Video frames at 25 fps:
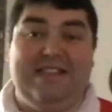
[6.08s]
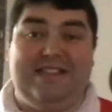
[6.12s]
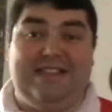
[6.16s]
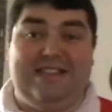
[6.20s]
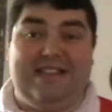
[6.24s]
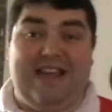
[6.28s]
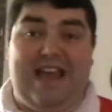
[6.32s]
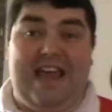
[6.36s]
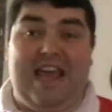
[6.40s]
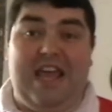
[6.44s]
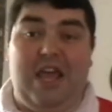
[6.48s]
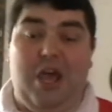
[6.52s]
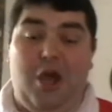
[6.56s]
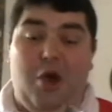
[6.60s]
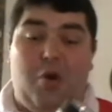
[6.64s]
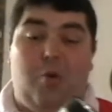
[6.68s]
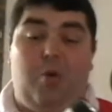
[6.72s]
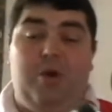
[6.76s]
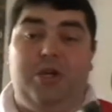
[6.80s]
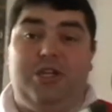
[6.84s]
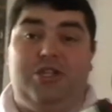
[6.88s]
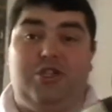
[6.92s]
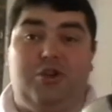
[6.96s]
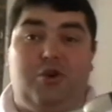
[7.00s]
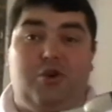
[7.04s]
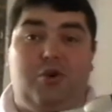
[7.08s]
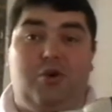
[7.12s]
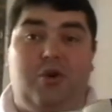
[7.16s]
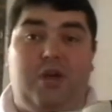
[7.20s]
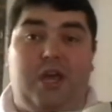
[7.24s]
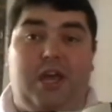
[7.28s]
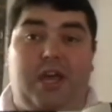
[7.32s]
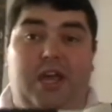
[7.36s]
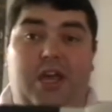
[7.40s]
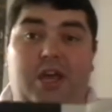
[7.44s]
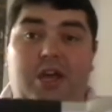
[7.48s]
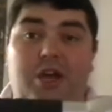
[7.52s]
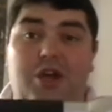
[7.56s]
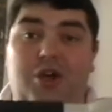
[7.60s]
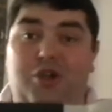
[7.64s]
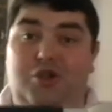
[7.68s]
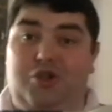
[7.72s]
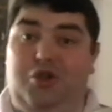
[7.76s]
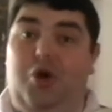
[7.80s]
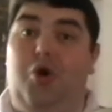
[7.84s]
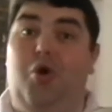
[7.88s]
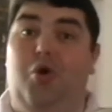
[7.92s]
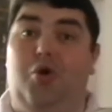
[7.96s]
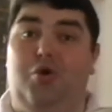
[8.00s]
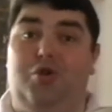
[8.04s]
Today we're talking
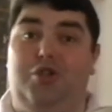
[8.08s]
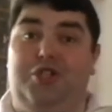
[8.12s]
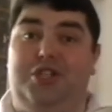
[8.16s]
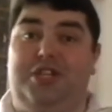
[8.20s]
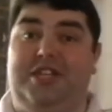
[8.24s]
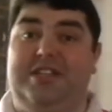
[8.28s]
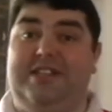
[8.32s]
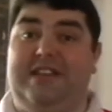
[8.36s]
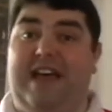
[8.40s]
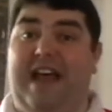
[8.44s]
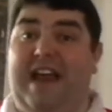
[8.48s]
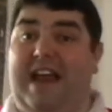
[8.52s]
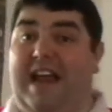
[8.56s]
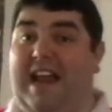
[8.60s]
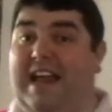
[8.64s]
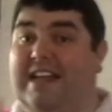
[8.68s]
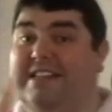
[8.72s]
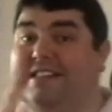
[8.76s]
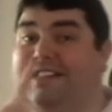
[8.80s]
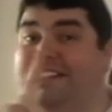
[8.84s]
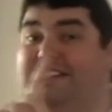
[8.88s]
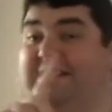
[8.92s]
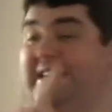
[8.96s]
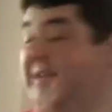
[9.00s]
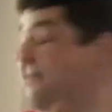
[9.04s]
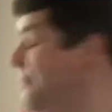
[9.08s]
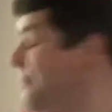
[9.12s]
torches and lanterns.